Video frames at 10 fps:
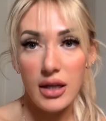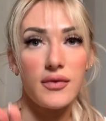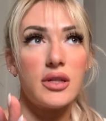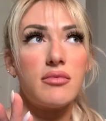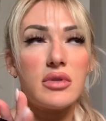If
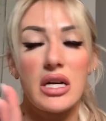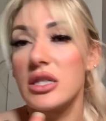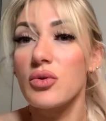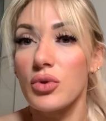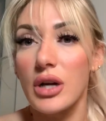it
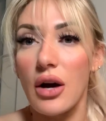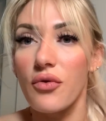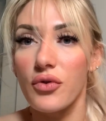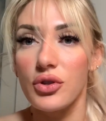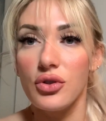doesn't work out
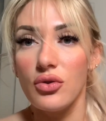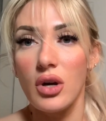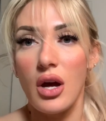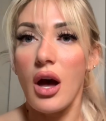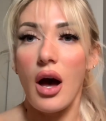for you,
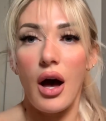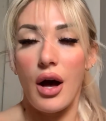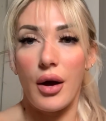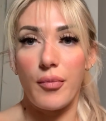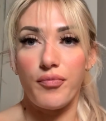
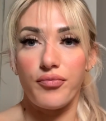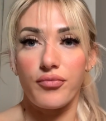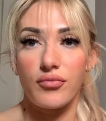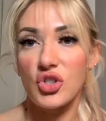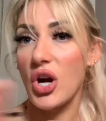
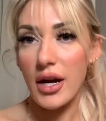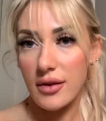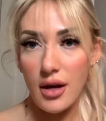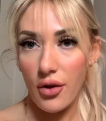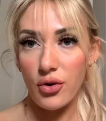try it
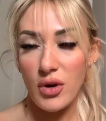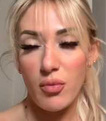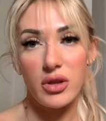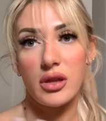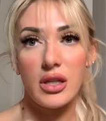the other way,
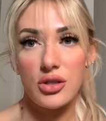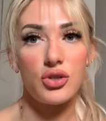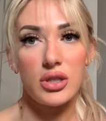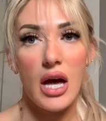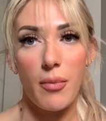but this
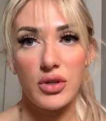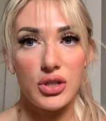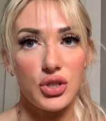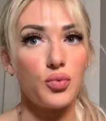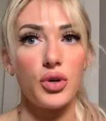just happens
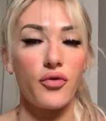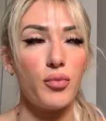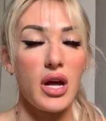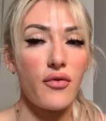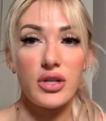to work for
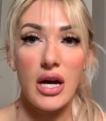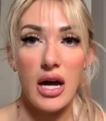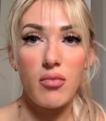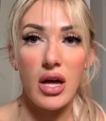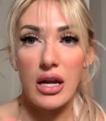me every
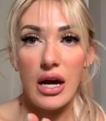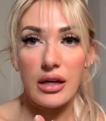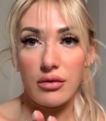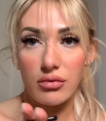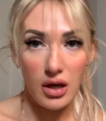time, and I
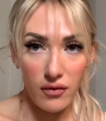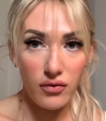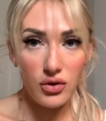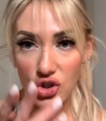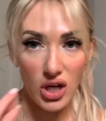love
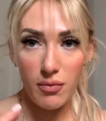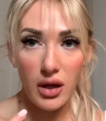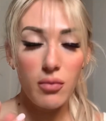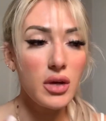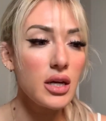the shape that
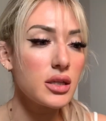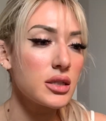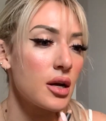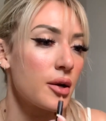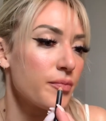it makes.
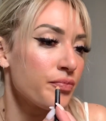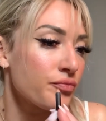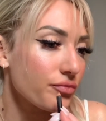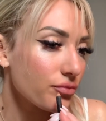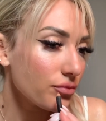
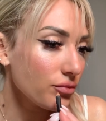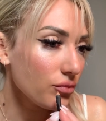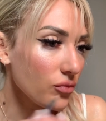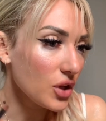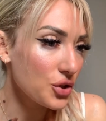
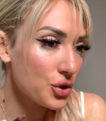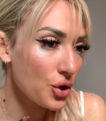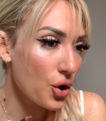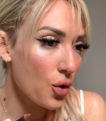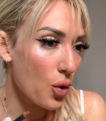
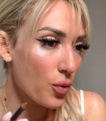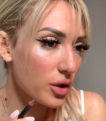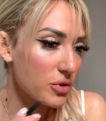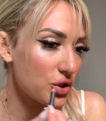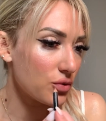So what we're
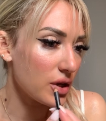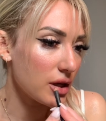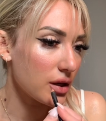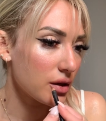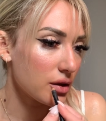gonna be
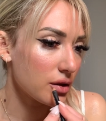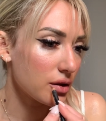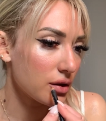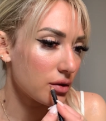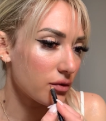doing
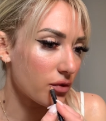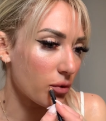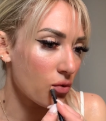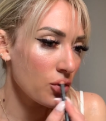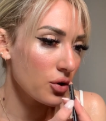from the
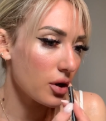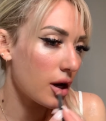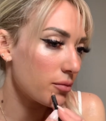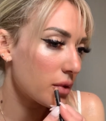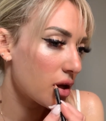corner up.